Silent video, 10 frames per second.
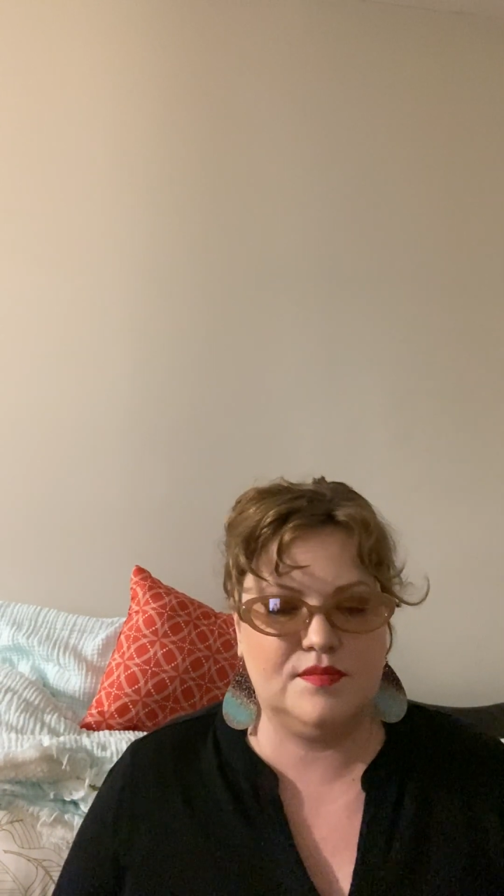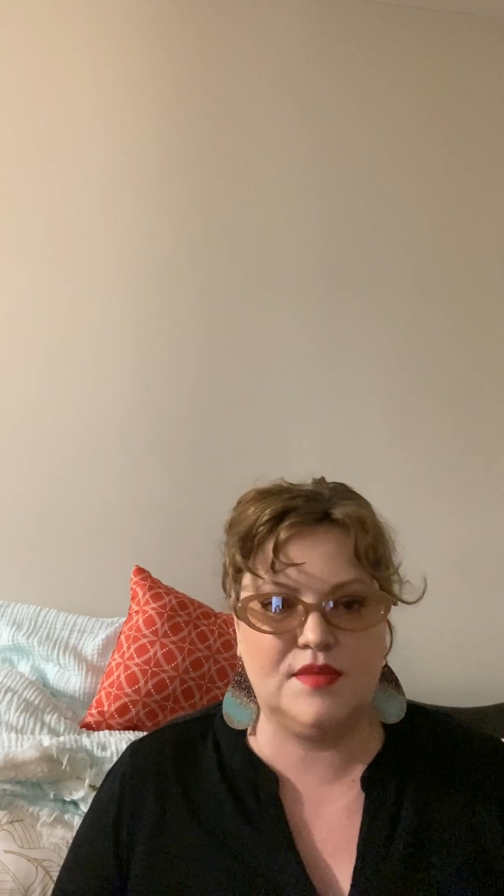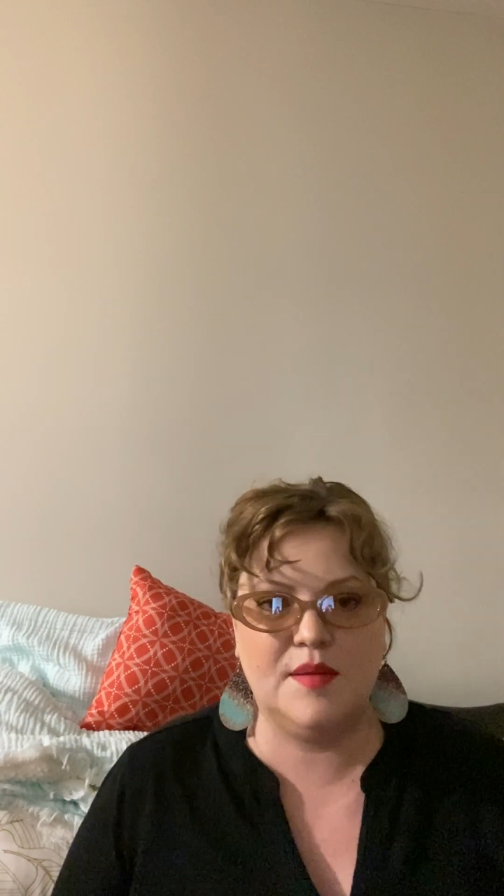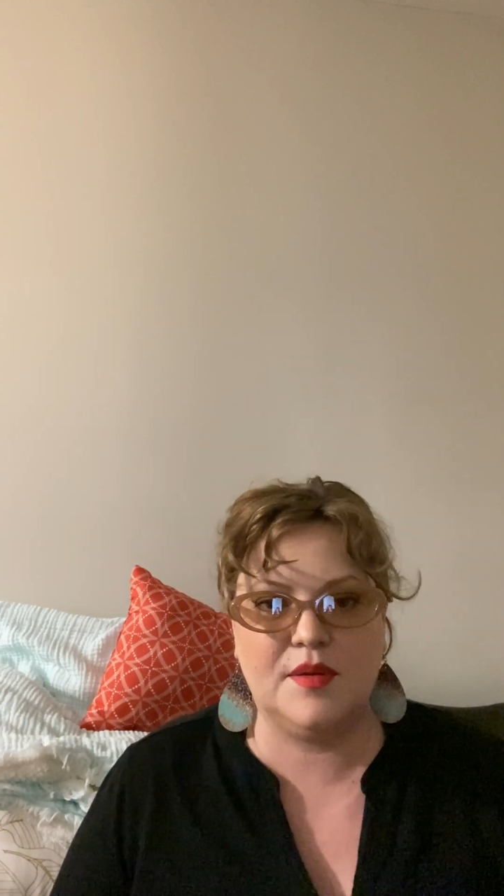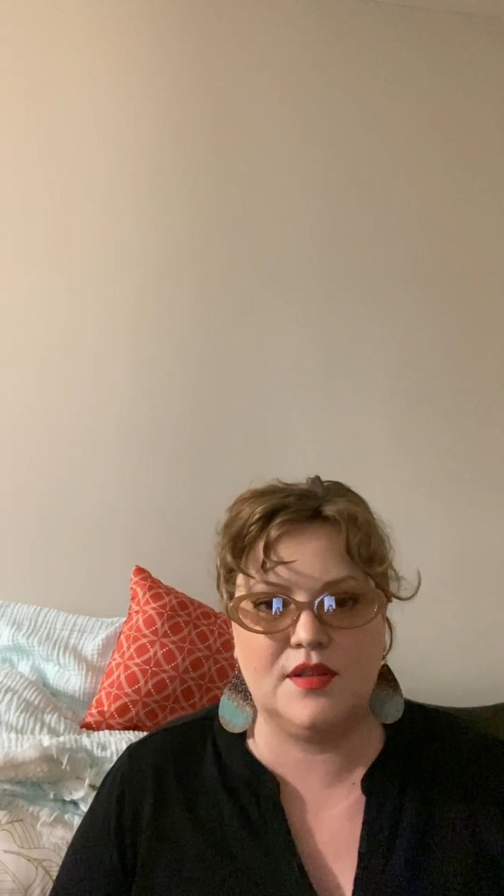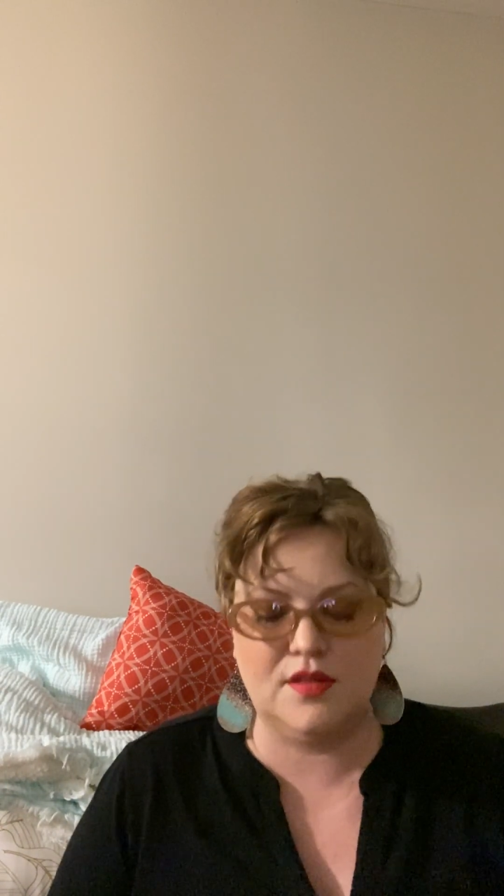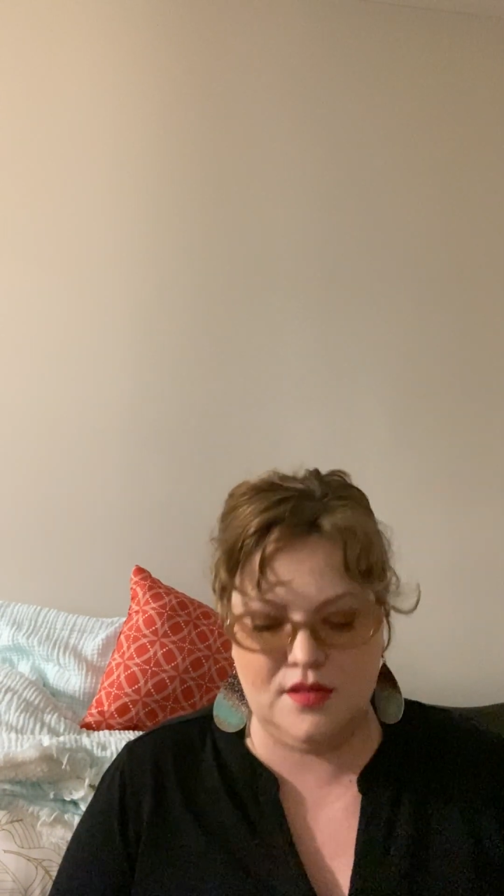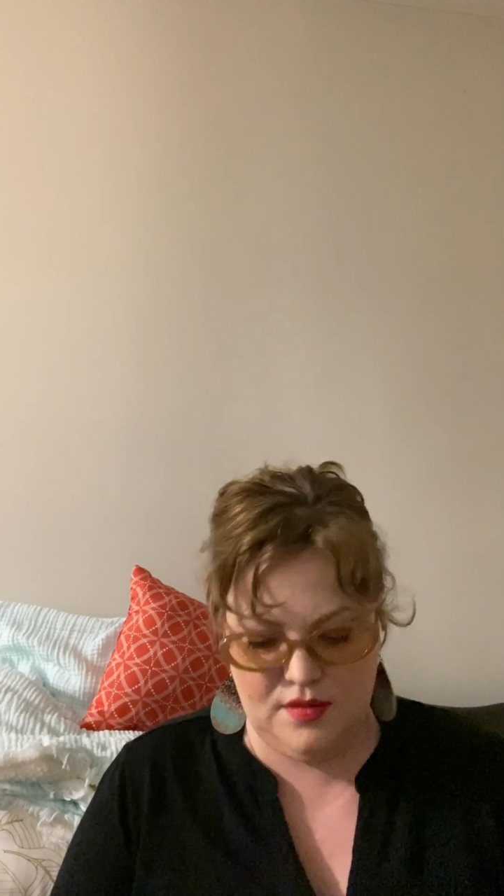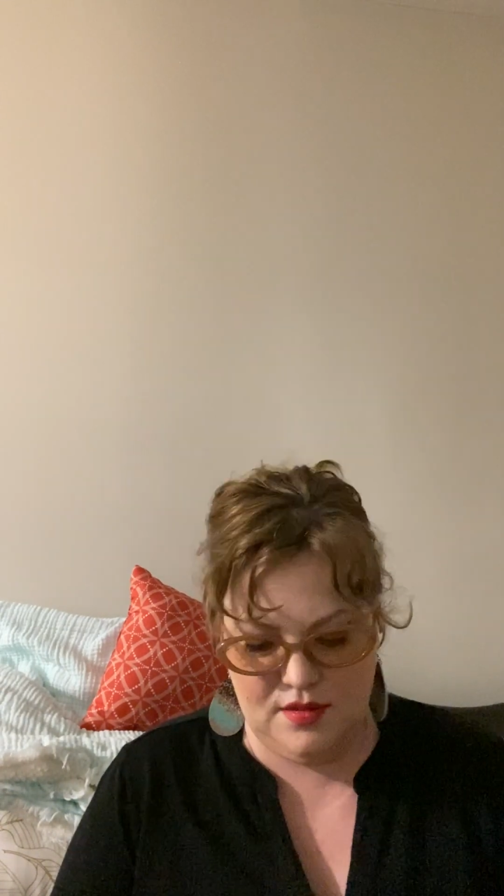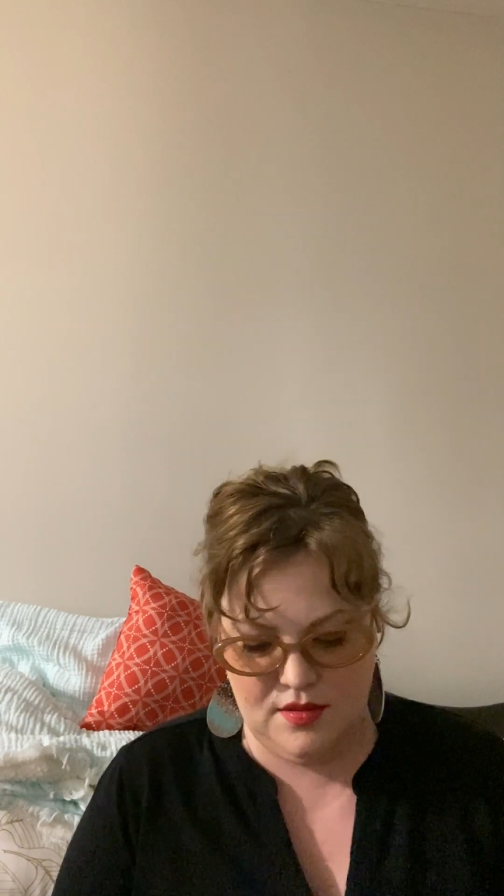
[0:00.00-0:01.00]
neighbor
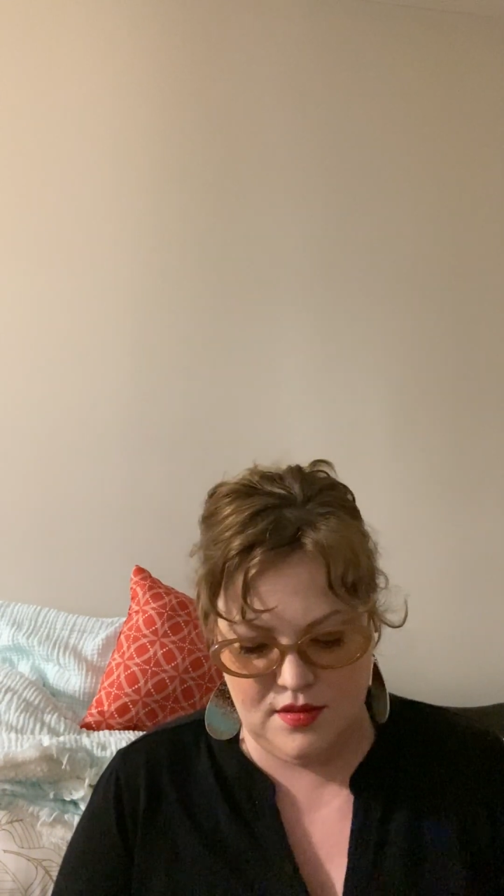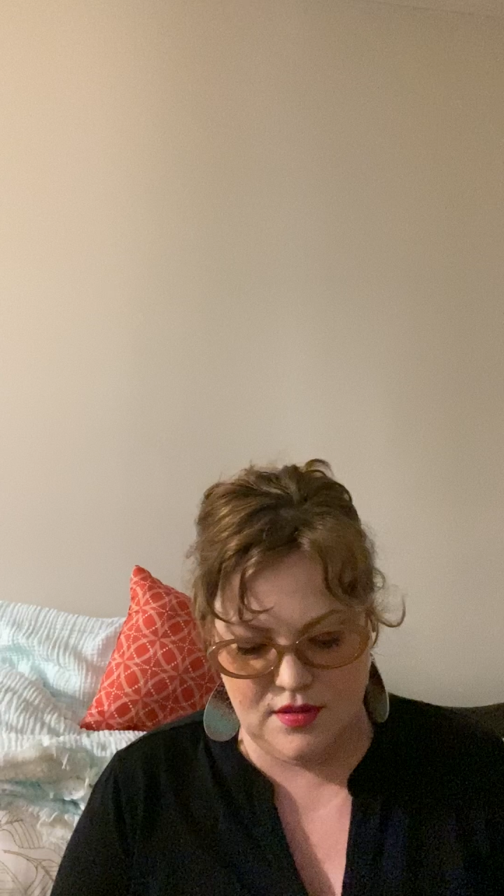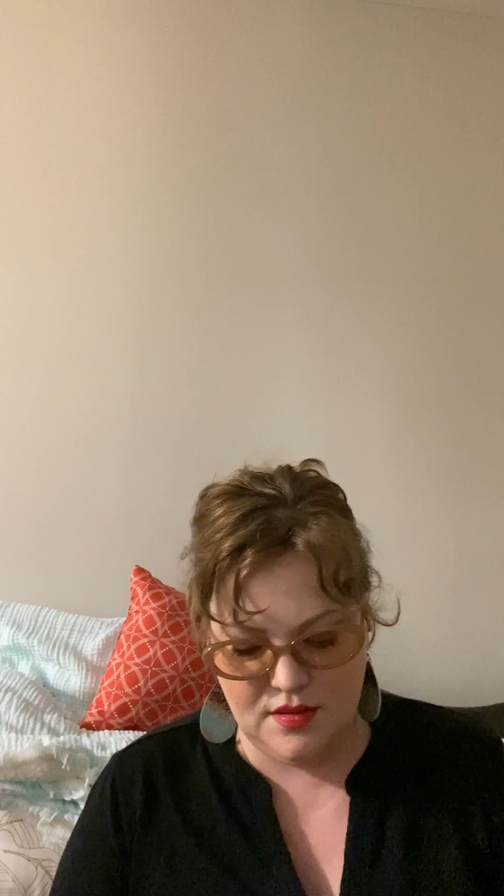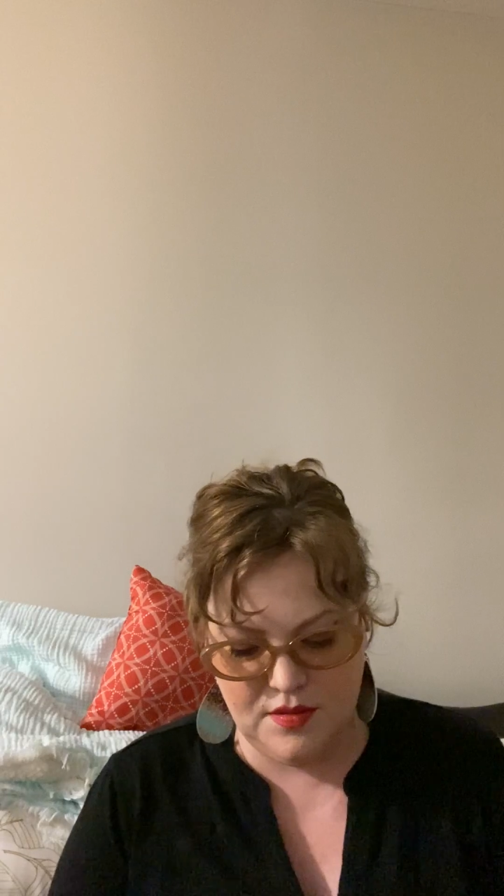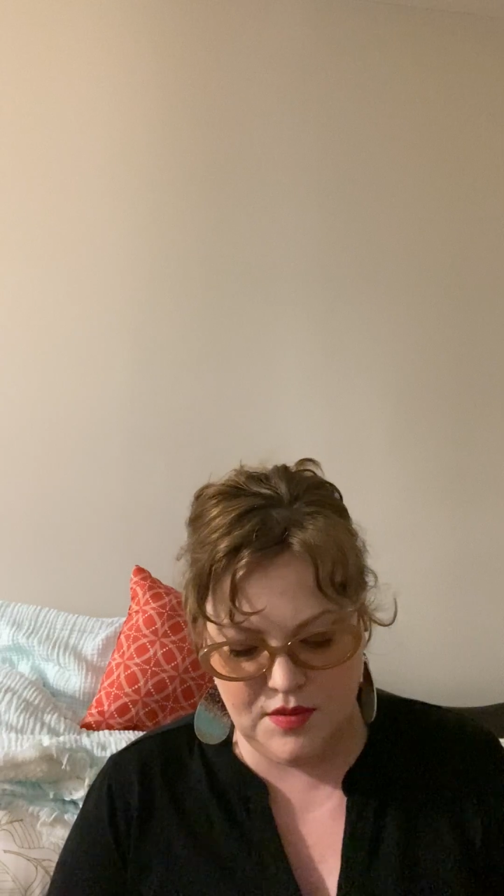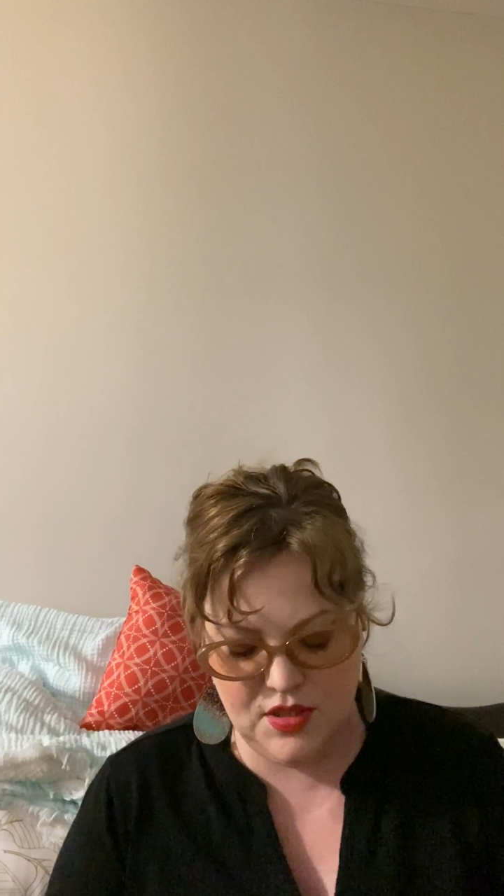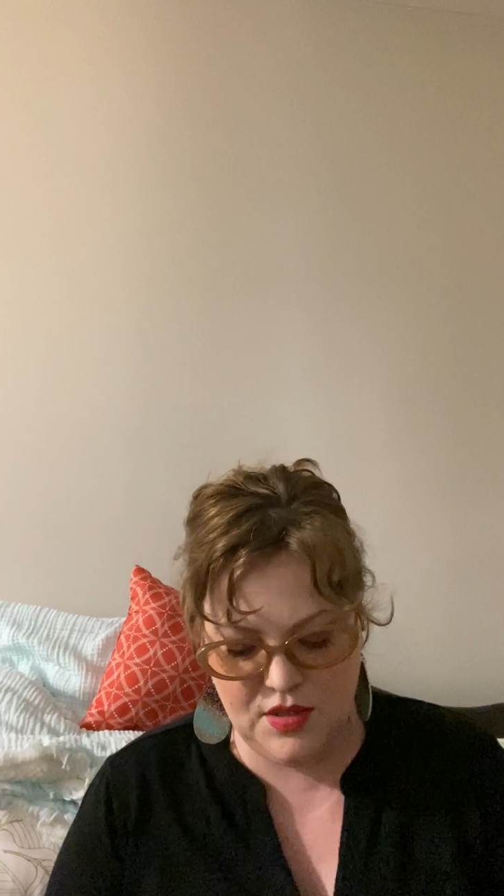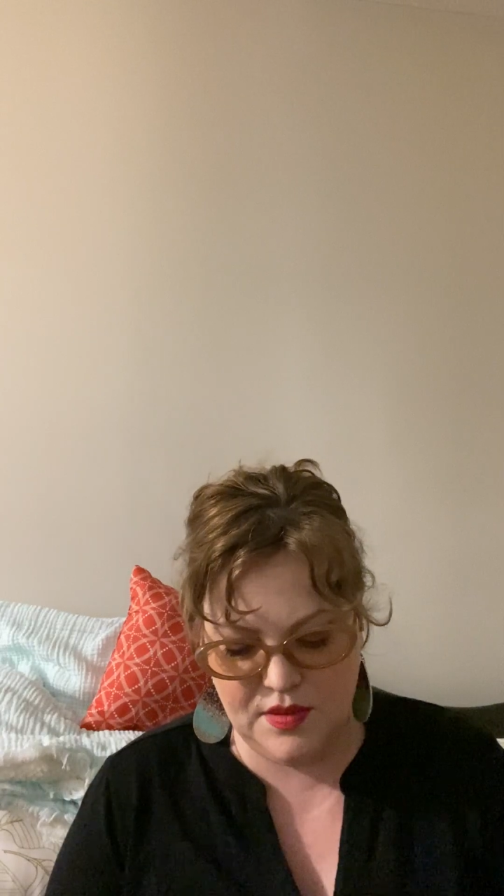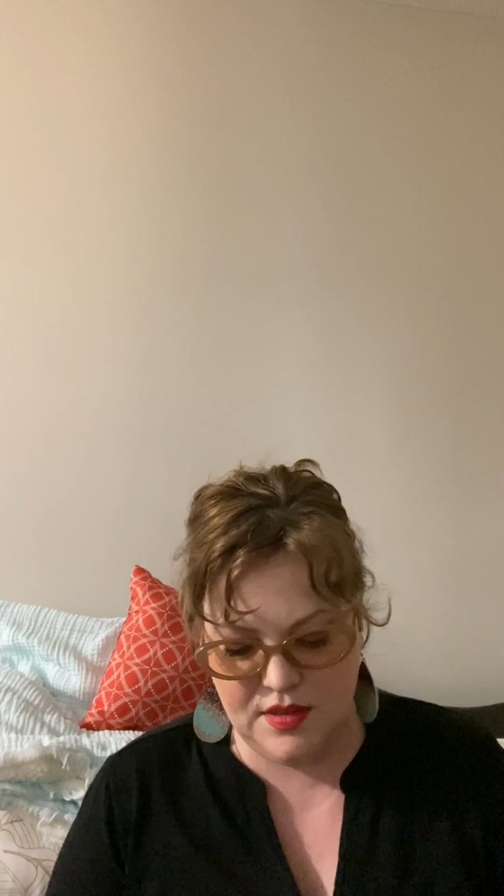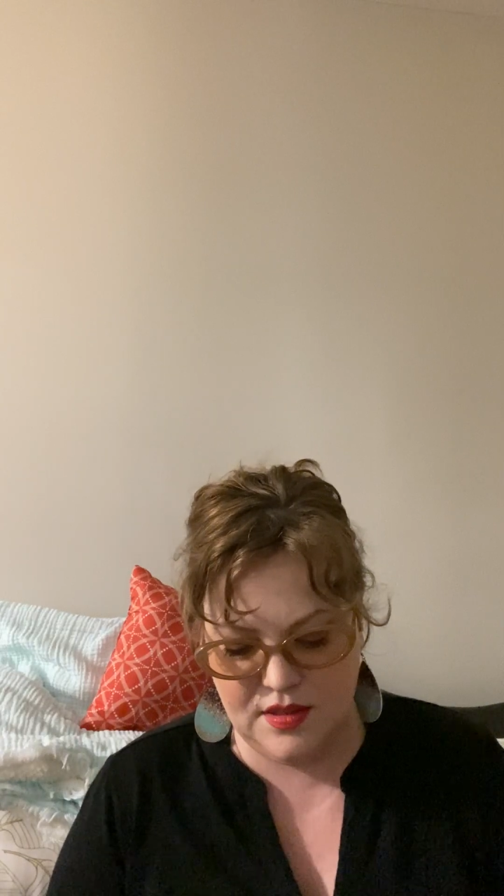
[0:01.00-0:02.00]
girl when she
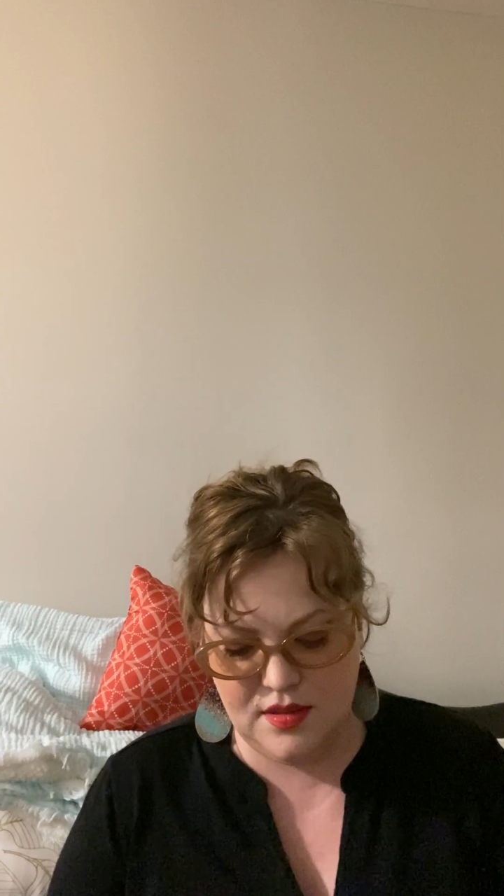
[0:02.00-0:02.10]
was